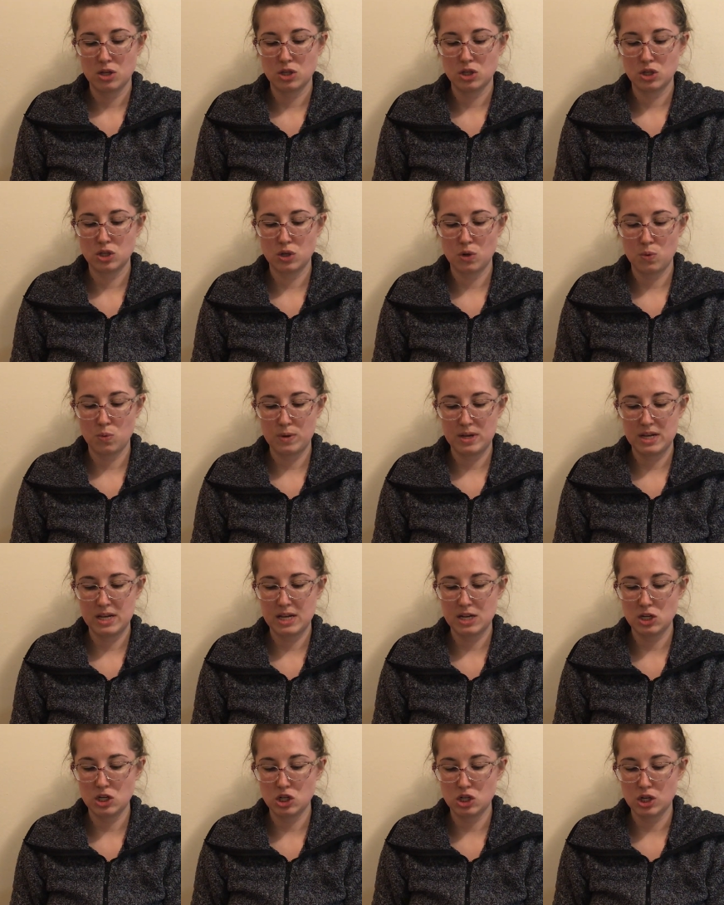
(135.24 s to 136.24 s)
so we
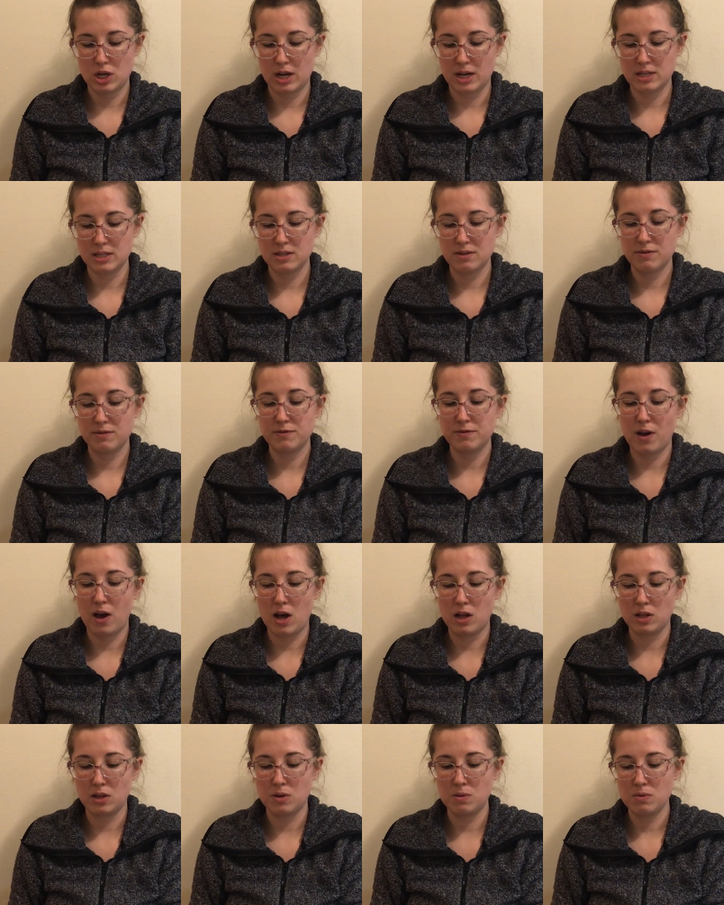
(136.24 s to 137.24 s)
can just
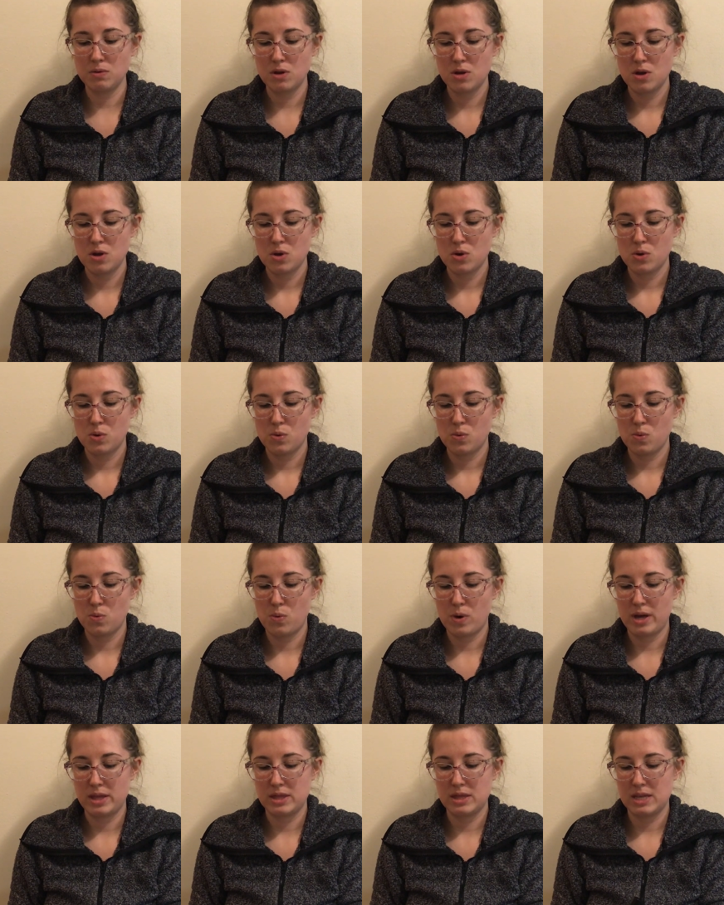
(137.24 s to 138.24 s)
follow
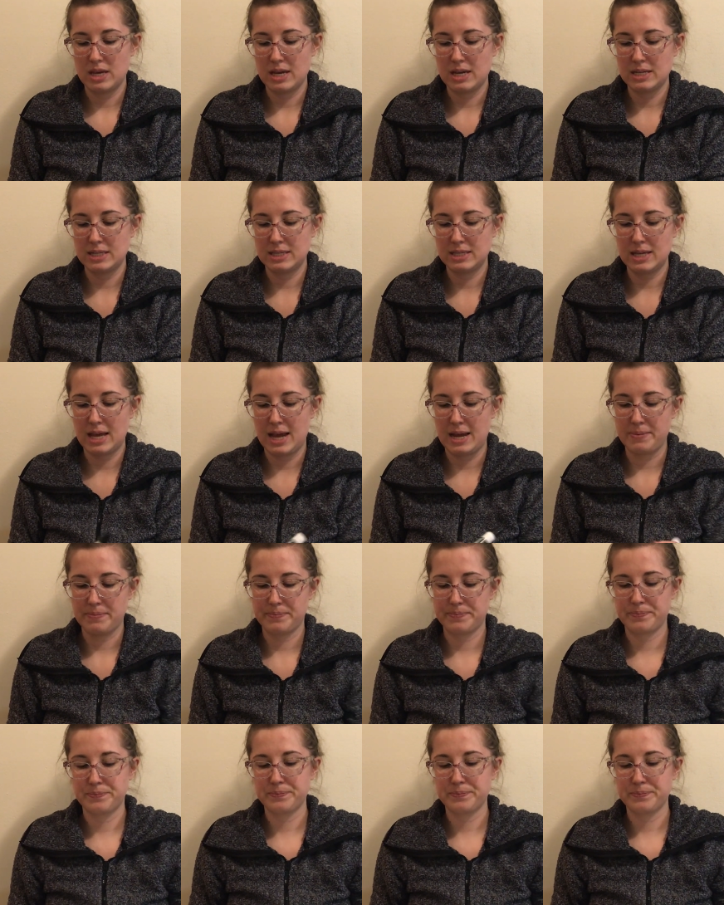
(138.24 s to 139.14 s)
what they say.